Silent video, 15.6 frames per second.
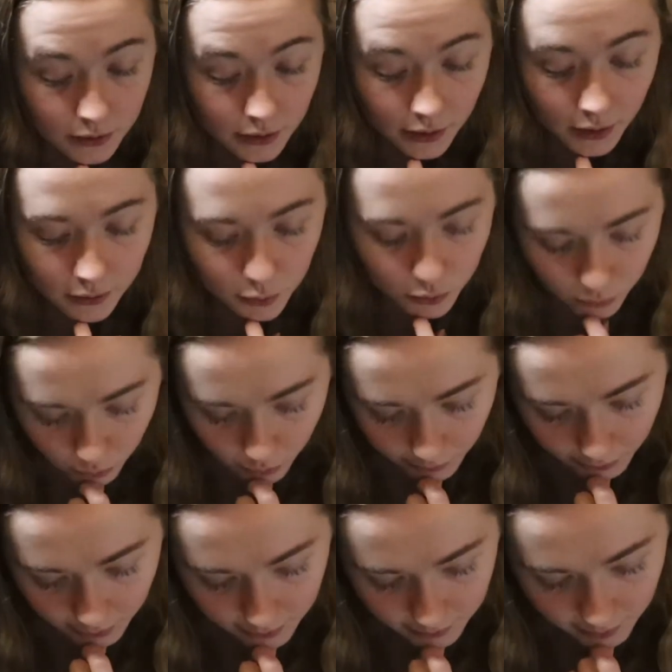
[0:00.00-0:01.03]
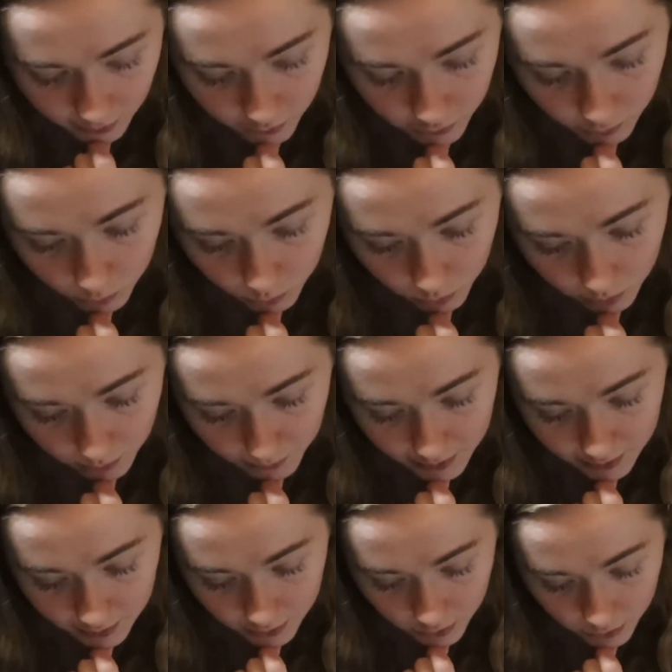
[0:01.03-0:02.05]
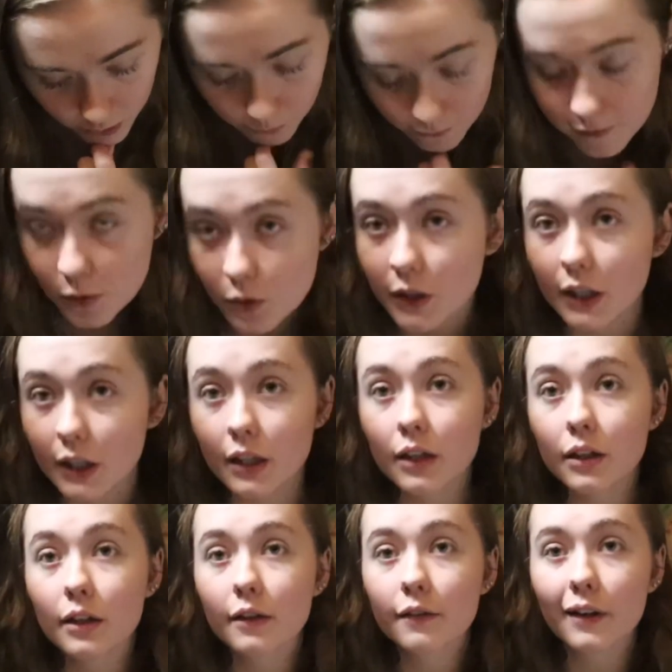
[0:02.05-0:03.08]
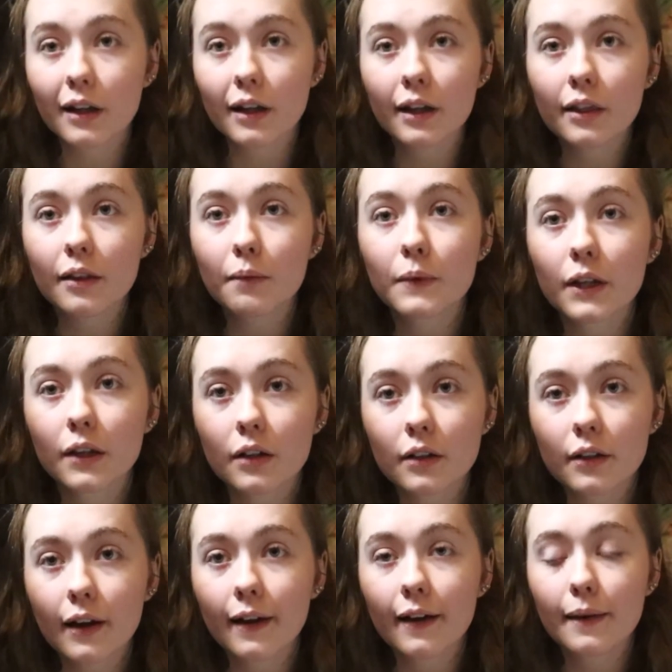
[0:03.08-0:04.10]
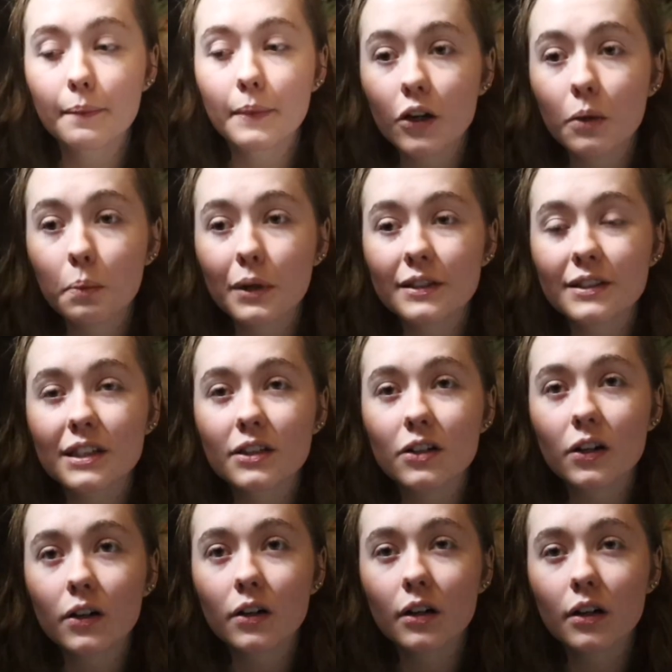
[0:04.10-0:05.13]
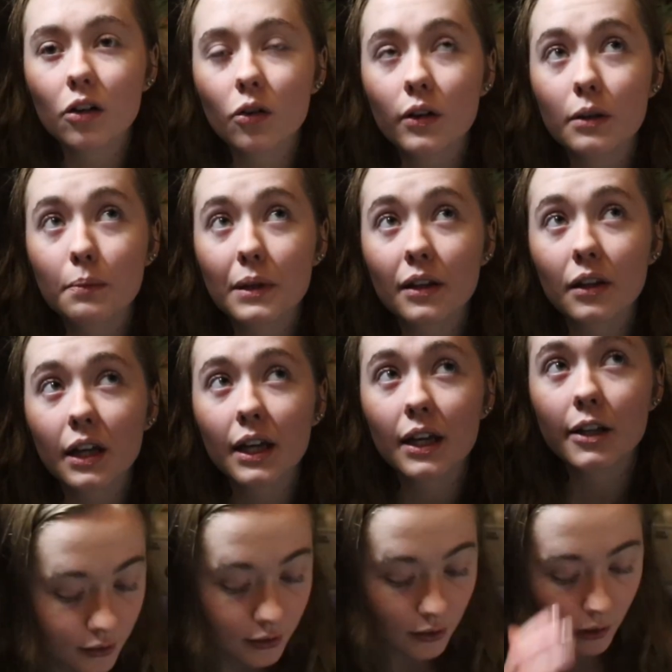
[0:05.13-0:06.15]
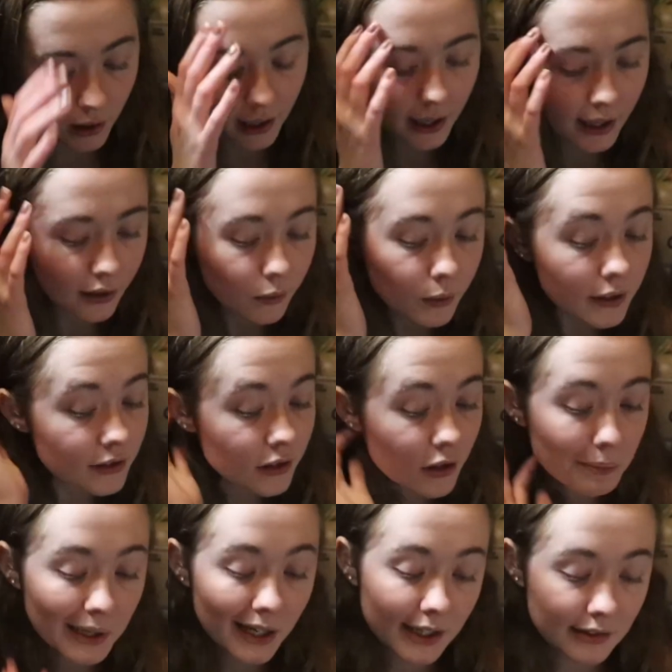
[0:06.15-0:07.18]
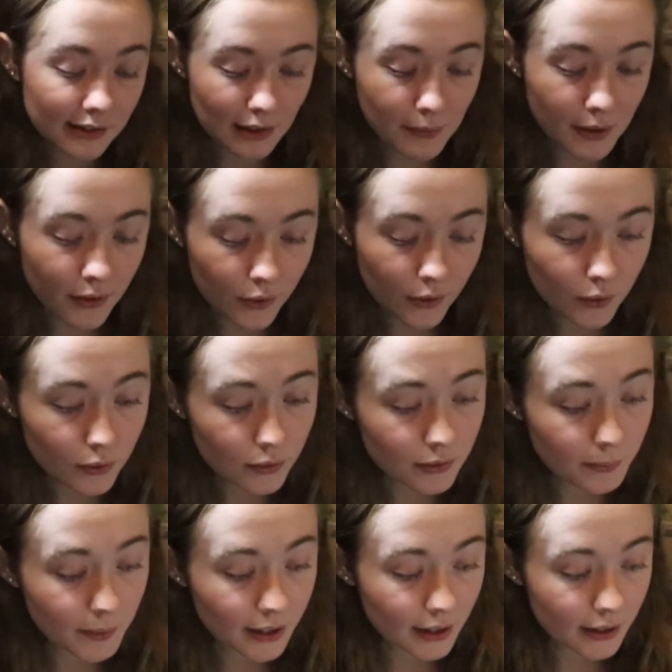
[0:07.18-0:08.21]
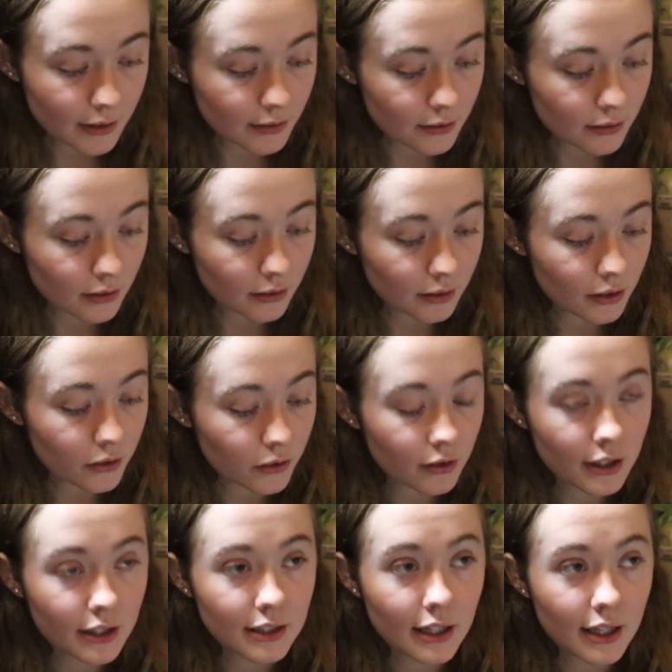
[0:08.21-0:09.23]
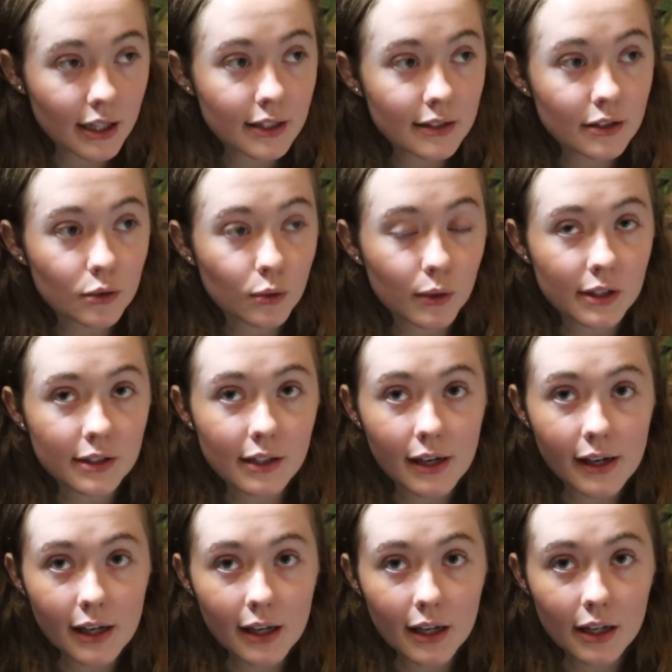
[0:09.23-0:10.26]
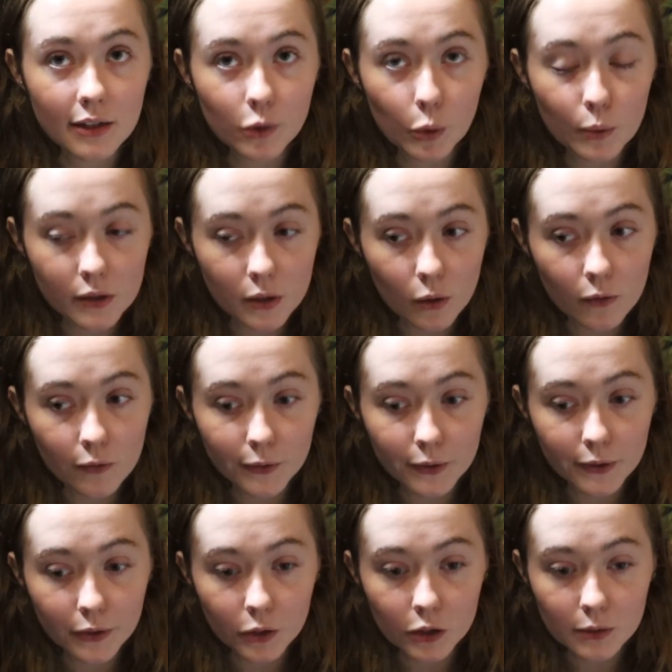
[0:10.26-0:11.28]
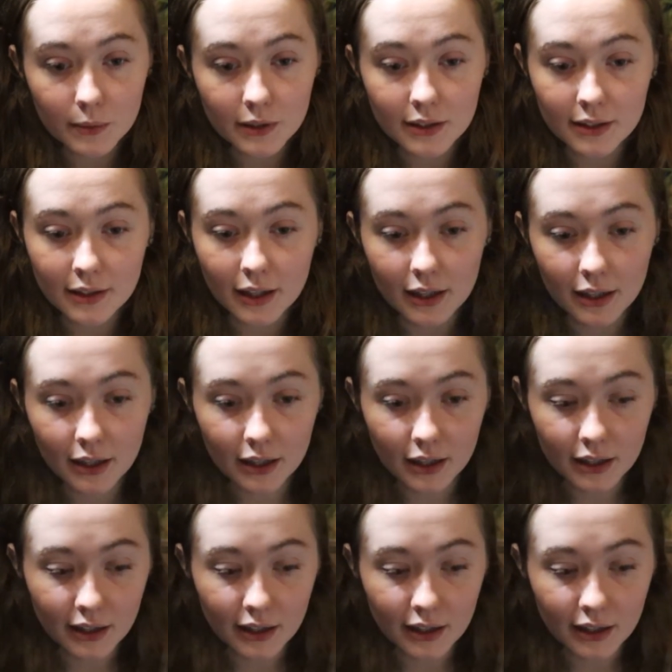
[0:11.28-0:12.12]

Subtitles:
are also I'm gonna send to my sisters in Florida if I can get them done on time. Their presents are already going to be late. So I kind of want to start painting some of those because literally today is the 22nd and it's almost over and Christmas is like in a